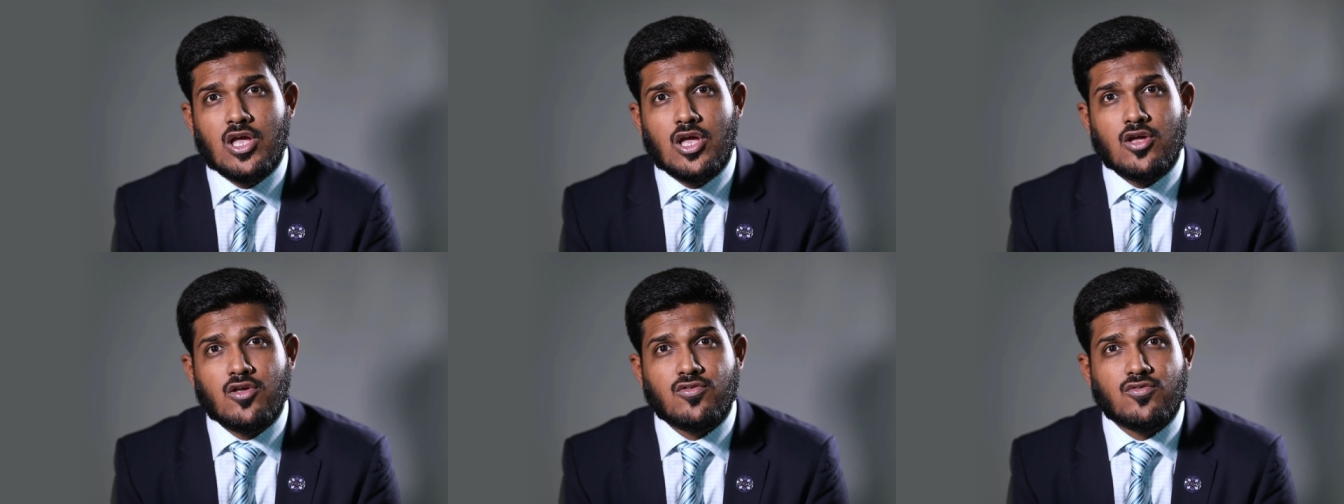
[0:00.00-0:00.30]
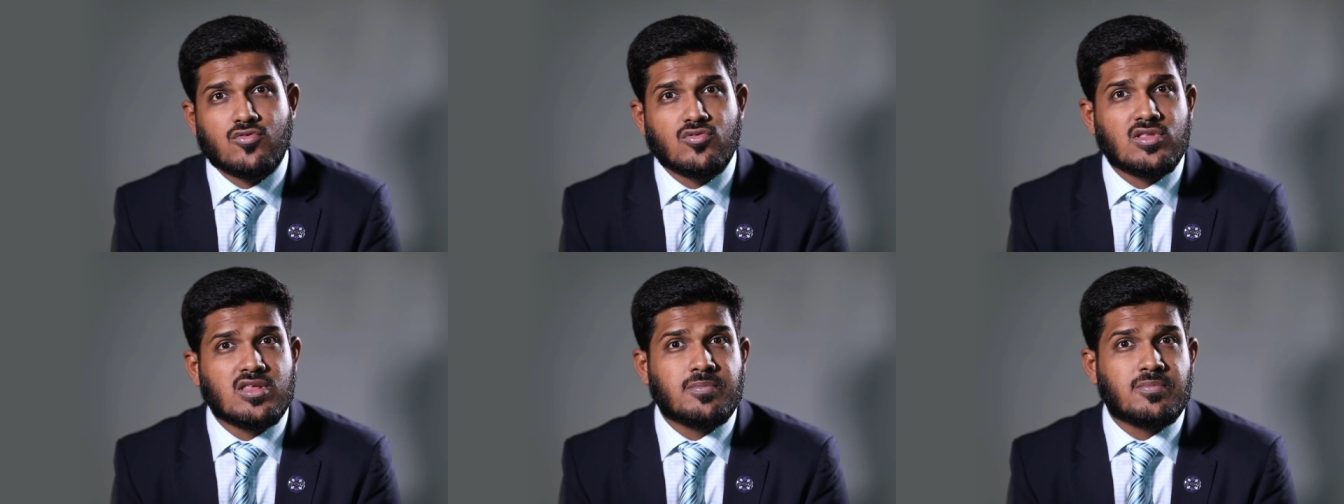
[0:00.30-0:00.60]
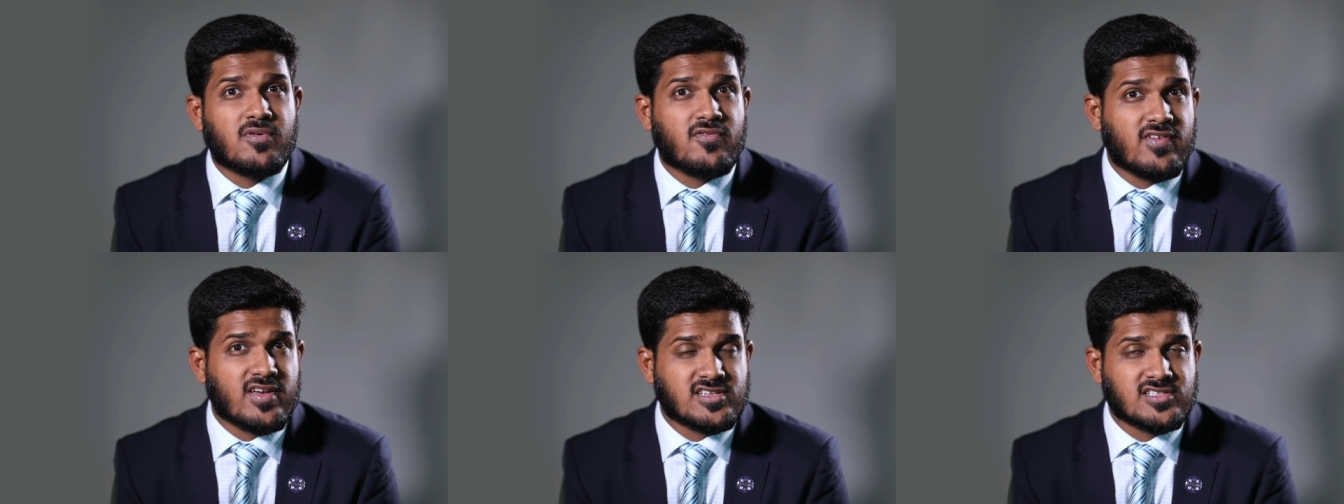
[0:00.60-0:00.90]
through the
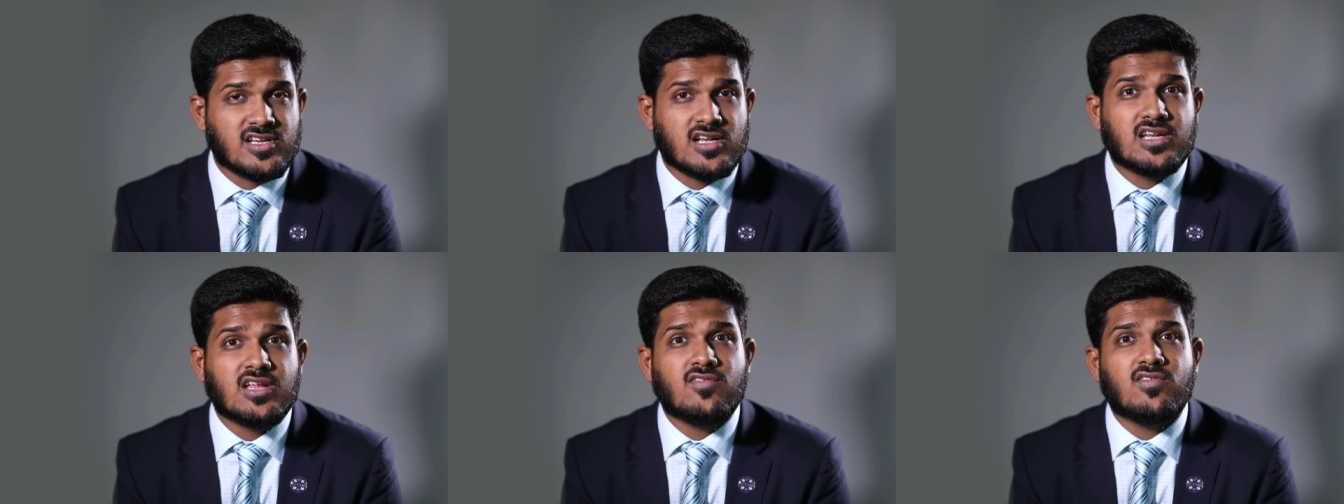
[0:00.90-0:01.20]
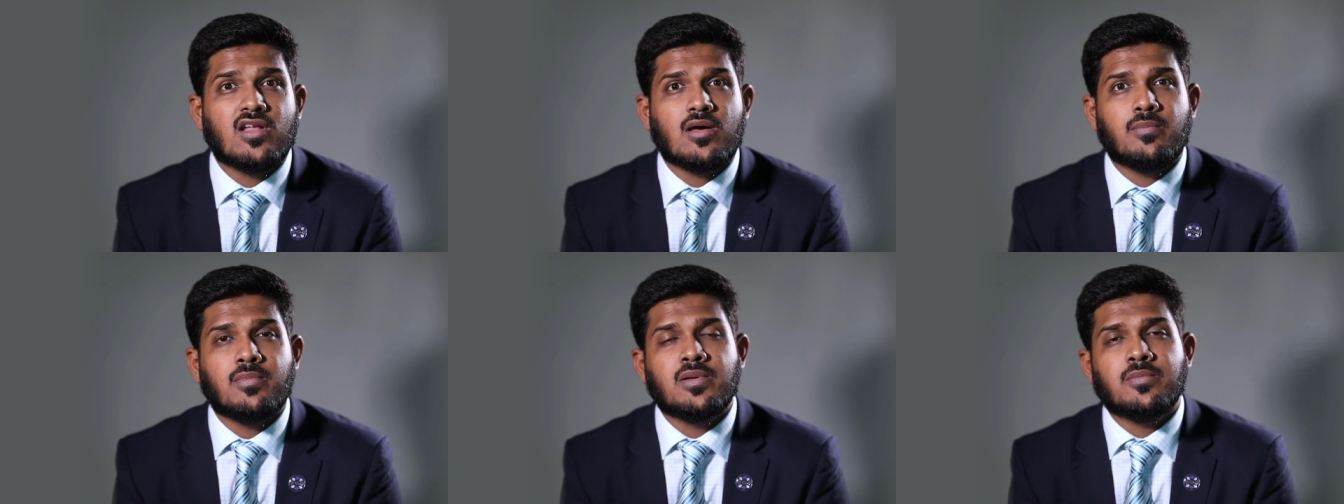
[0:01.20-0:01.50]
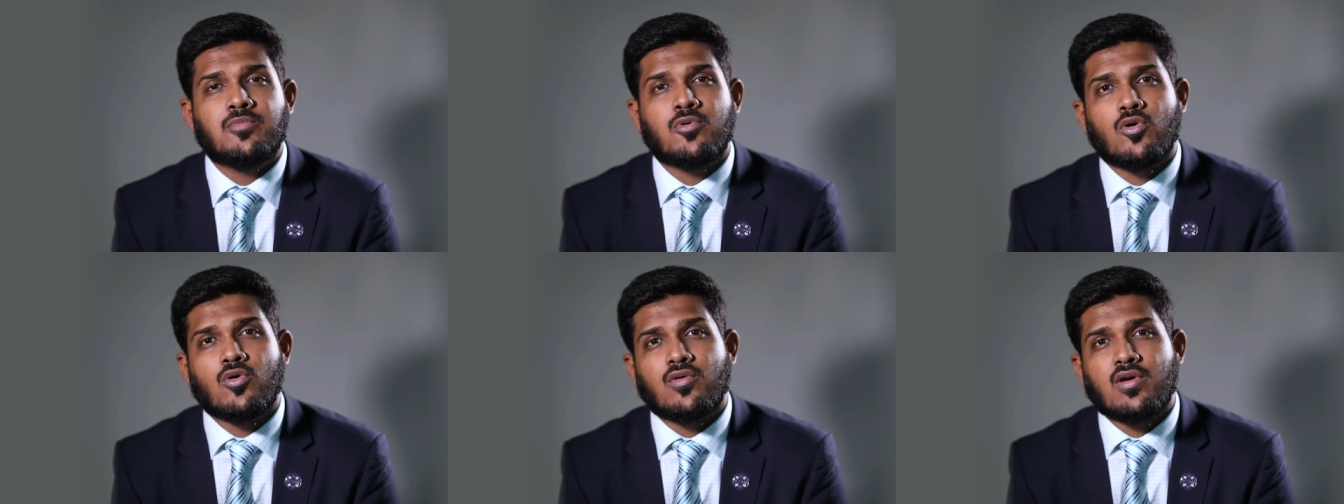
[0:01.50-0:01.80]
professional development
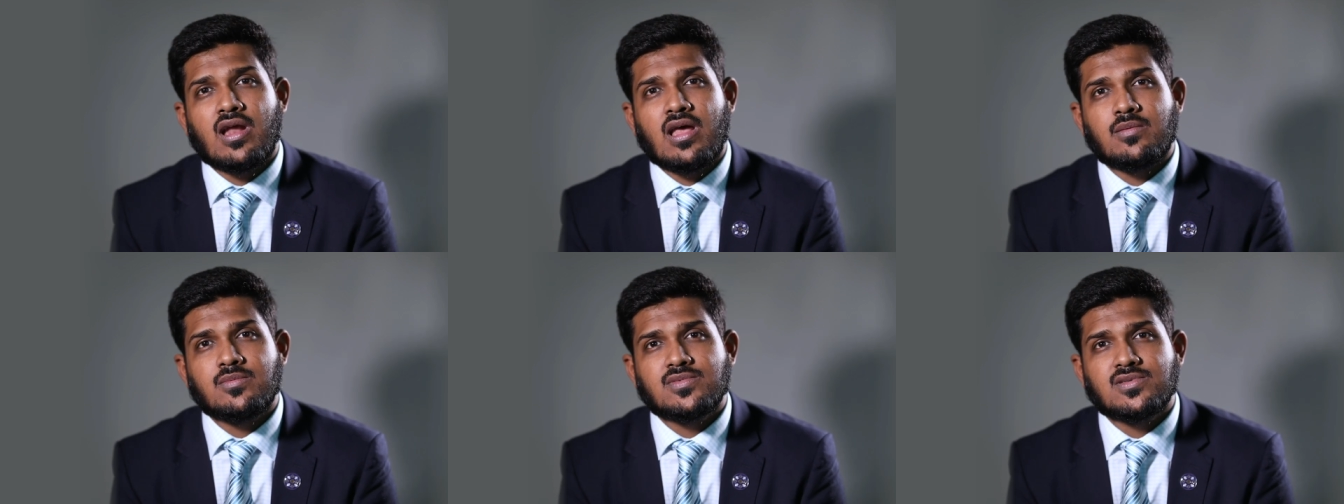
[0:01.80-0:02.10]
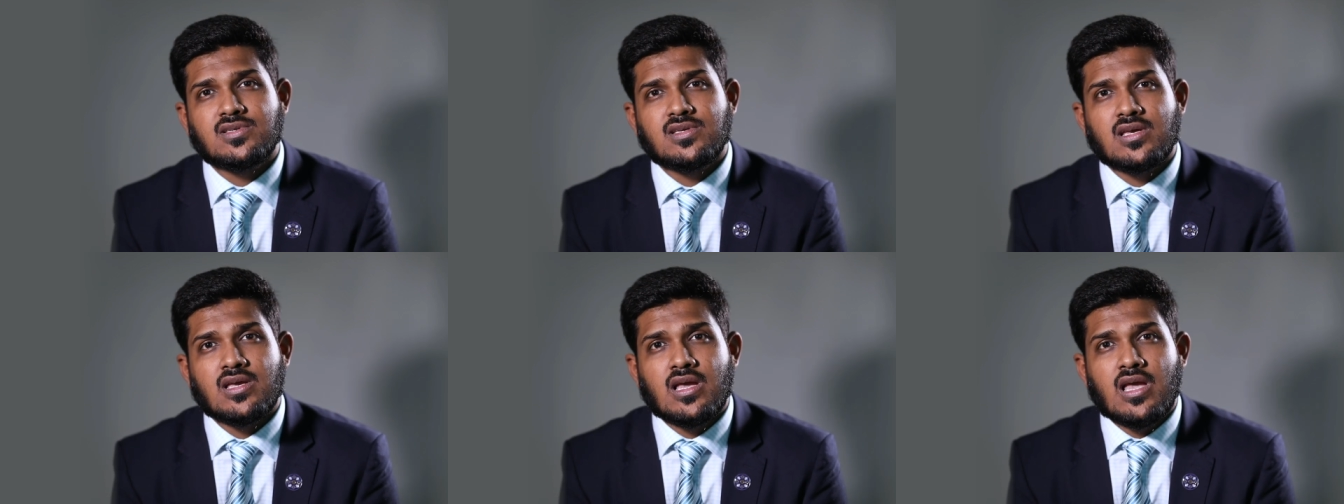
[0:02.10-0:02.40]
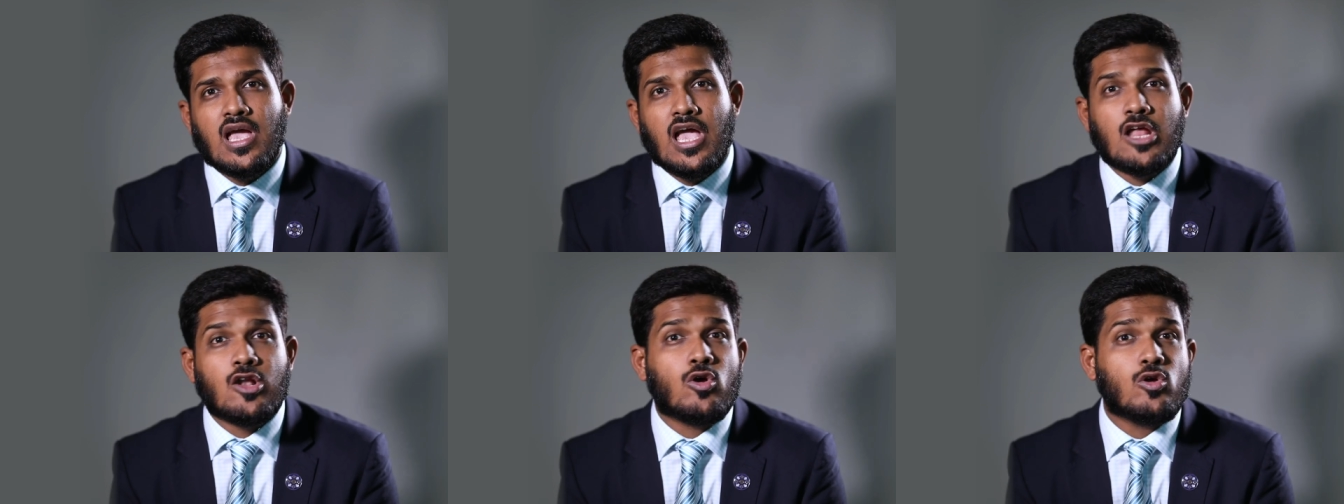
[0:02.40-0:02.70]
programs,
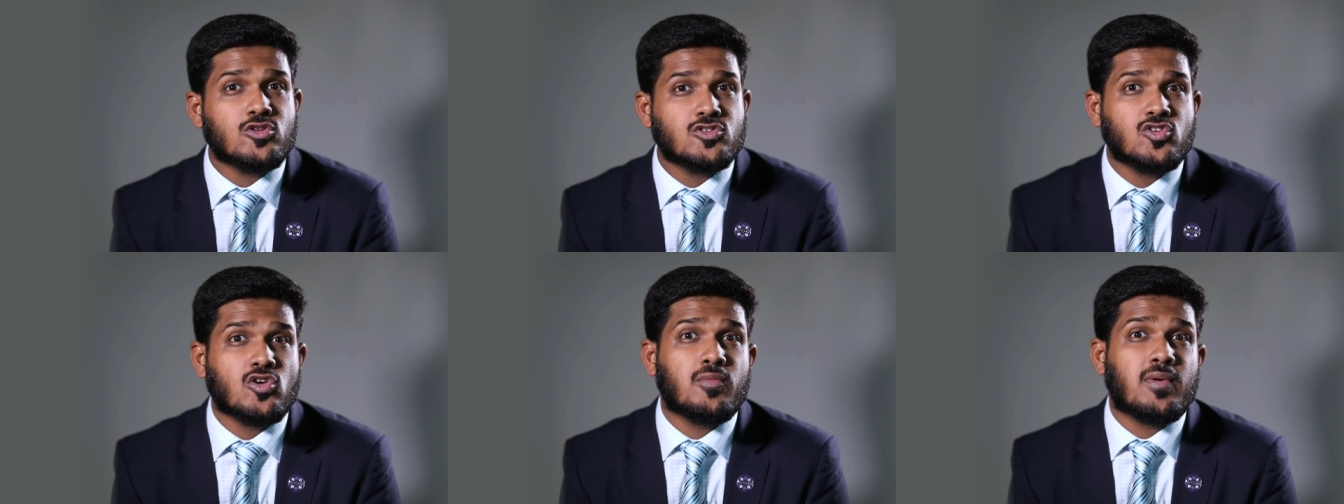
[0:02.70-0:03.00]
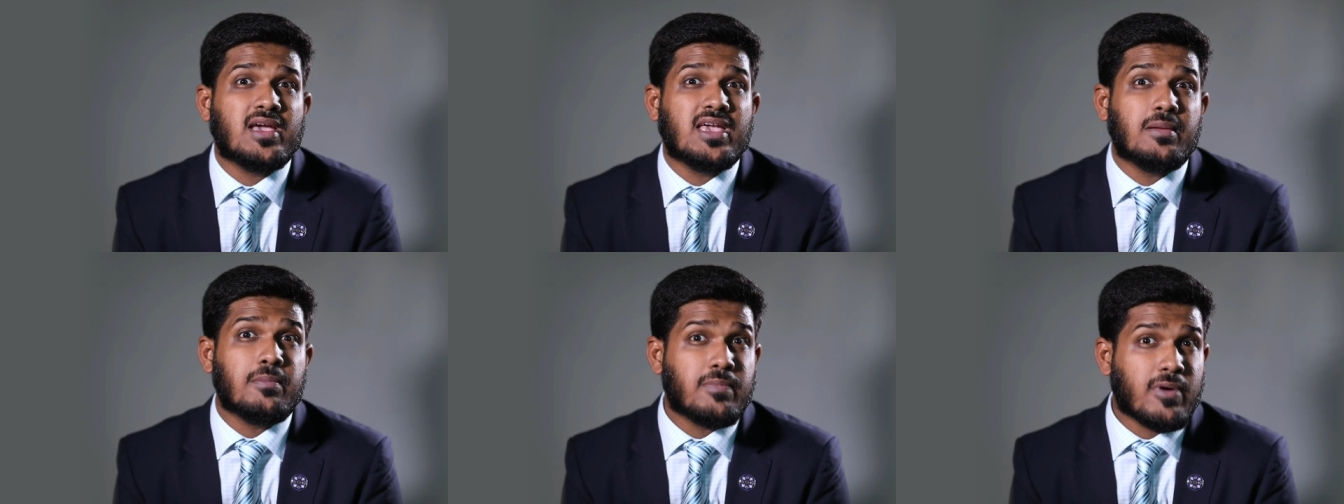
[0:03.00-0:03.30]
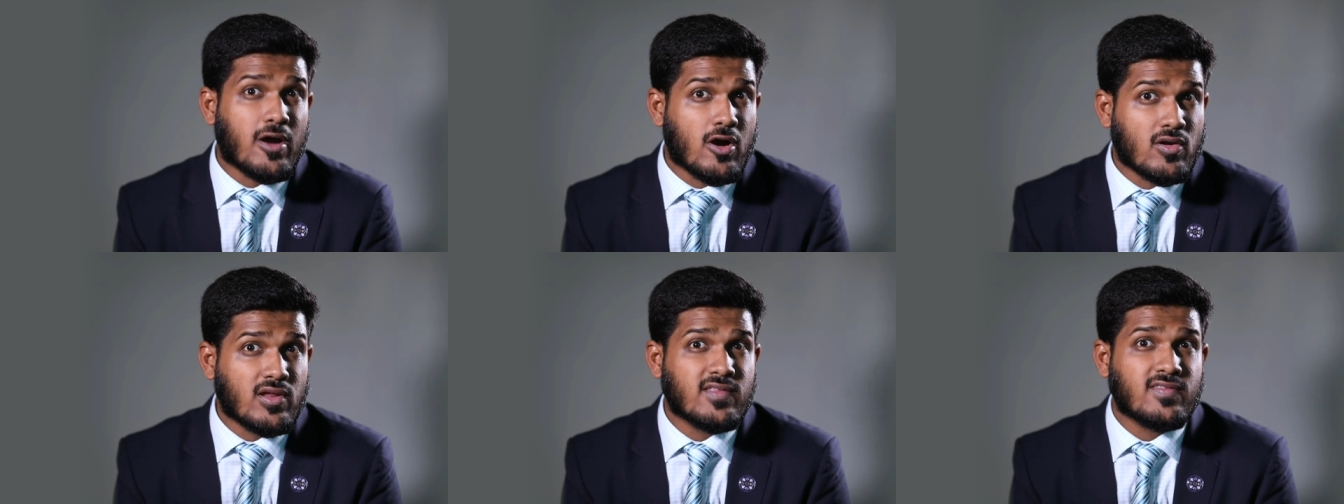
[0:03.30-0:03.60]
and also by
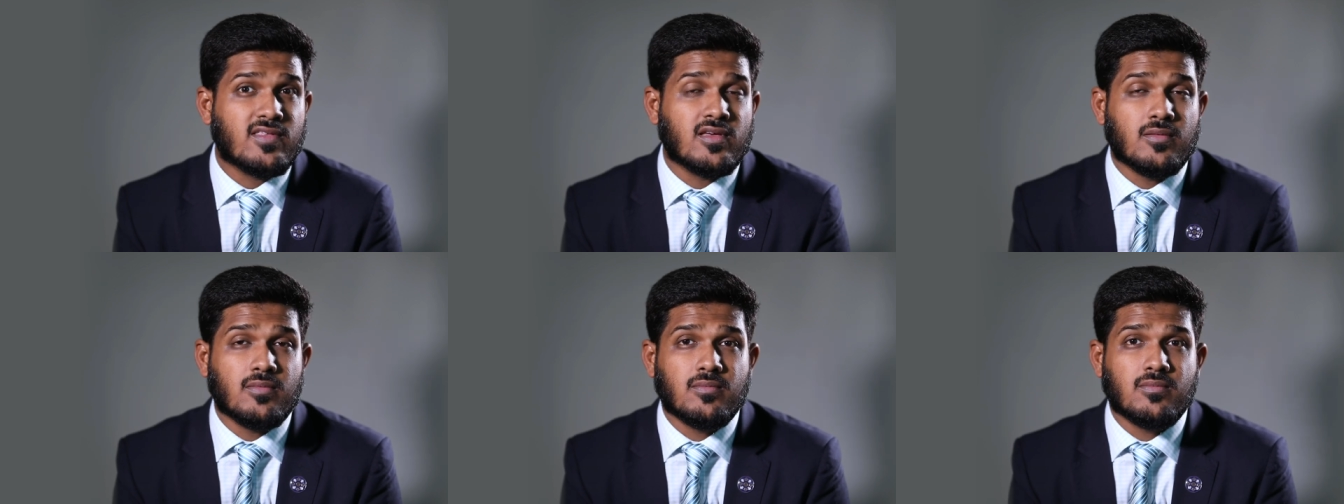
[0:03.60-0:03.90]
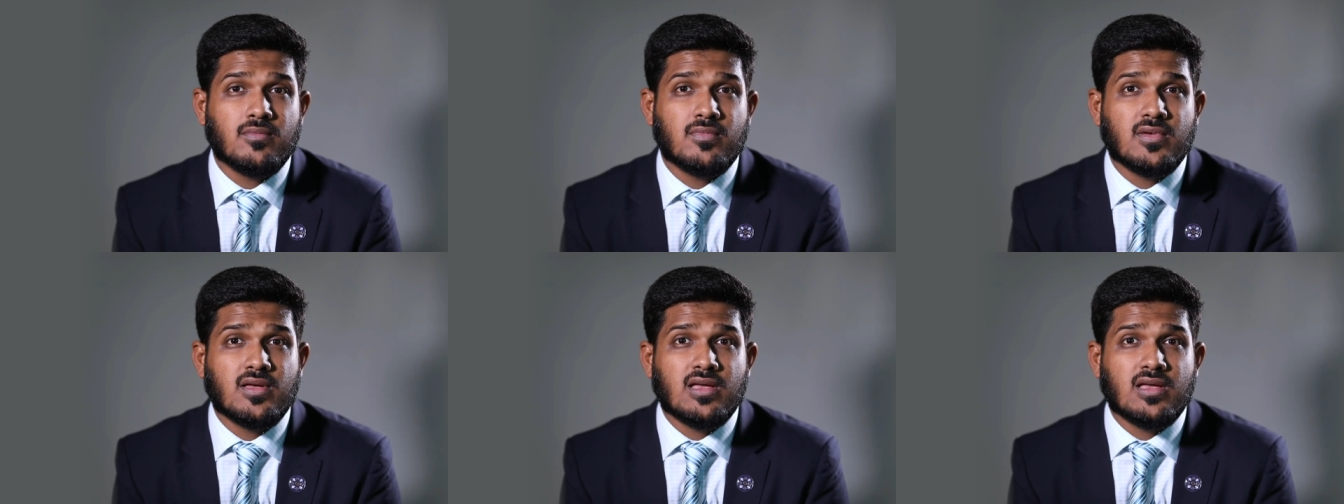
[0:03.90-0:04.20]
empowering them